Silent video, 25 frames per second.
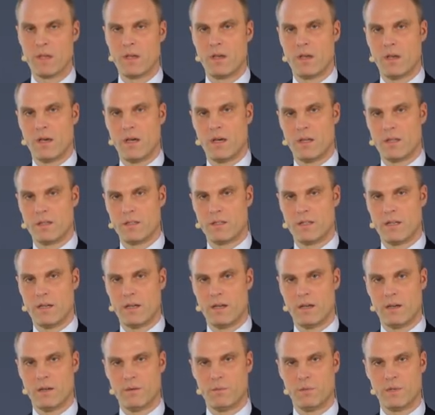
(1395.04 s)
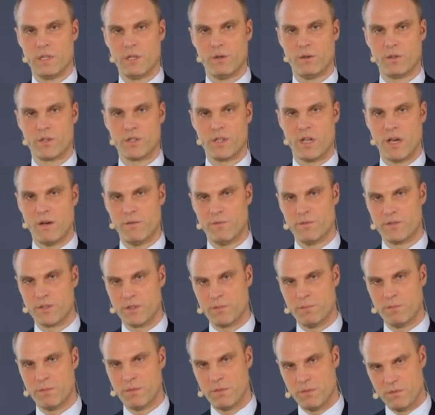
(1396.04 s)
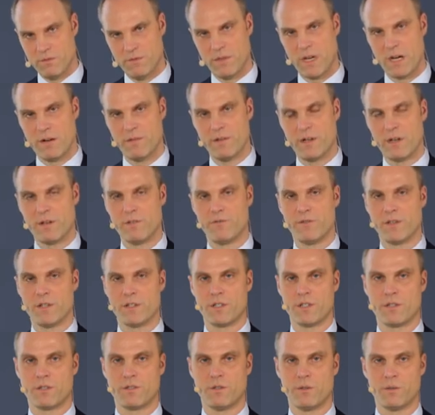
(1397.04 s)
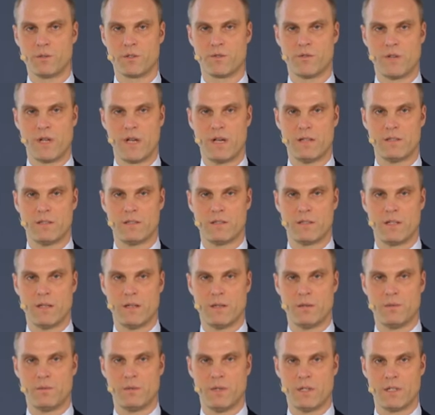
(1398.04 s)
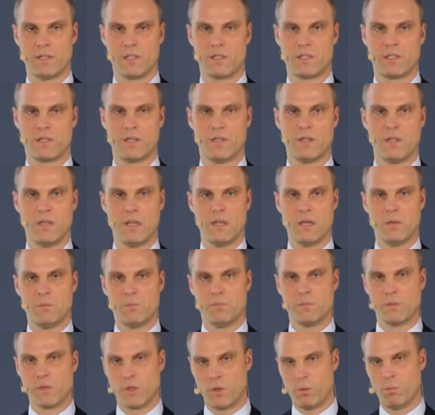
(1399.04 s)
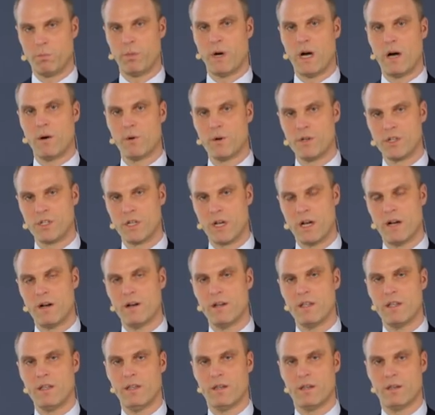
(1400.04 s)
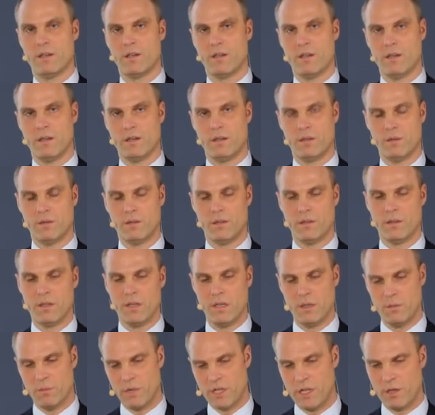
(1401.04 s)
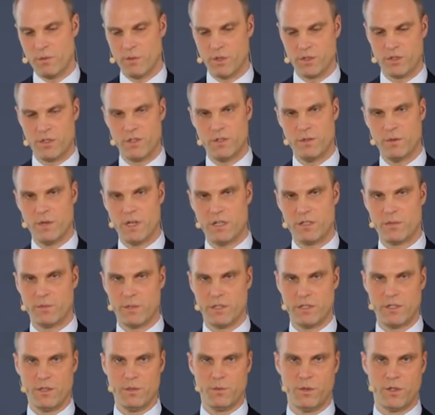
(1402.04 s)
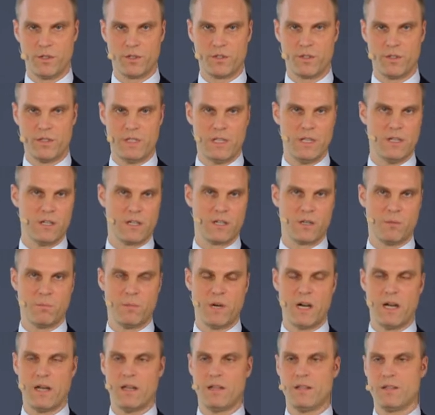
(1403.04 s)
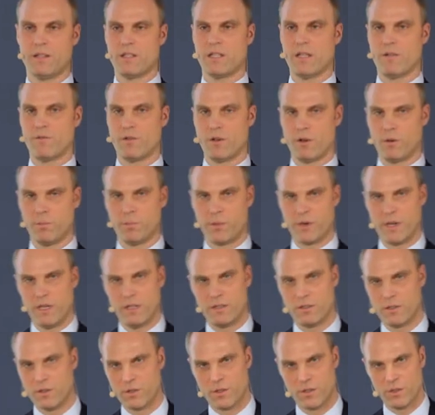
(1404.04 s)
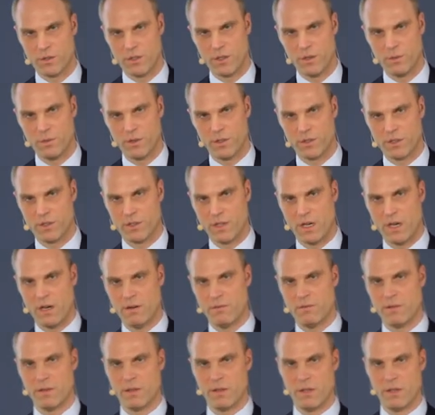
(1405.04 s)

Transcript: and uh, we also have some very, very efficient tools for that. Uh, one is called power sharing. And when you want to do that, when you want to either combine several operators or you want to have